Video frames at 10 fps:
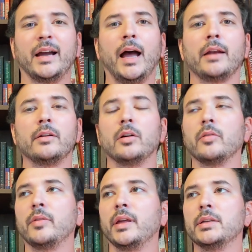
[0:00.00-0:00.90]
don't know,
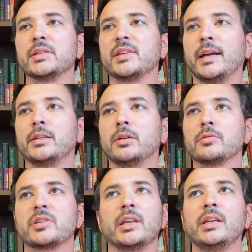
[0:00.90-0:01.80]
they decide to go
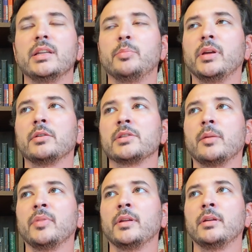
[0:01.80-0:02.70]
skinny dipping or
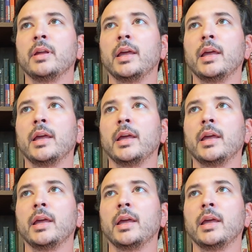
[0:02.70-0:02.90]
something,